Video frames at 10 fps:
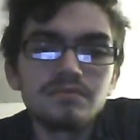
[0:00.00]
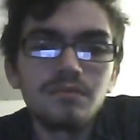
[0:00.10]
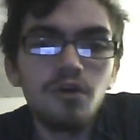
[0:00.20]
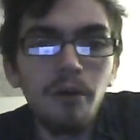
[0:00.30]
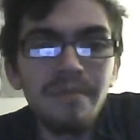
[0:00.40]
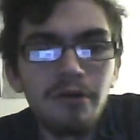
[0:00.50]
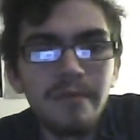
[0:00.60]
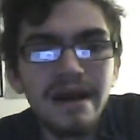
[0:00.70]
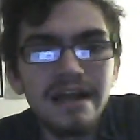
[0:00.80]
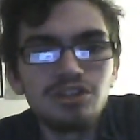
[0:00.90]
All bailed
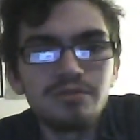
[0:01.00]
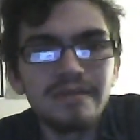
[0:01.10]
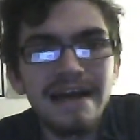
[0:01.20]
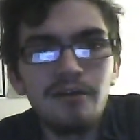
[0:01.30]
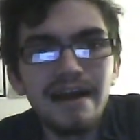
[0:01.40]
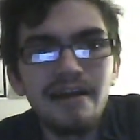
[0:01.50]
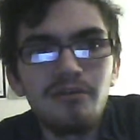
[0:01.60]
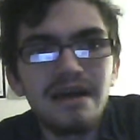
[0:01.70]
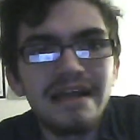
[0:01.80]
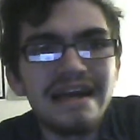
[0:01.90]
my YouTube account out,
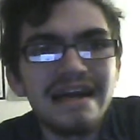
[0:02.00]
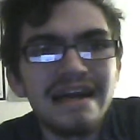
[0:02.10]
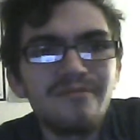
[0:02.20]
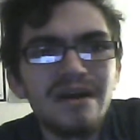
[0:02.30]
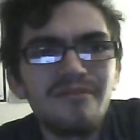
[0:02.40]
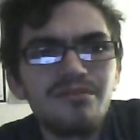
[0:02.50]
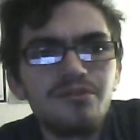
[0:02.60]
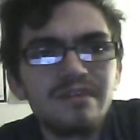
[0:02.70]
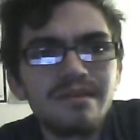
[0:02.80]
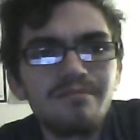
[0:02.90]
and I got about
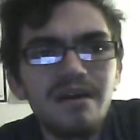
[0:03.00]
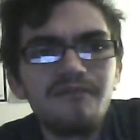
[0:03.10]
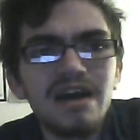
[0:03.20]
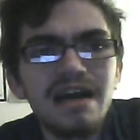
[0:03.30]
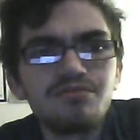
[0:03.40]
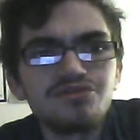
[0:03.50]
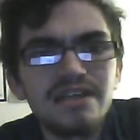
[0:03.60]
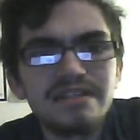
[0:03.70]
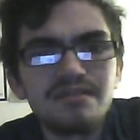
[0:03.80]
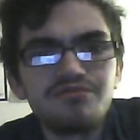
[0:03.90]

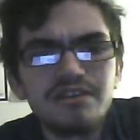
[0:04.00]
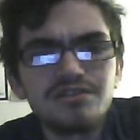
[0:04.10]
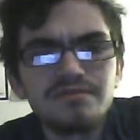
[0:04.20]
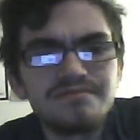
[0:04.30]
5% depression.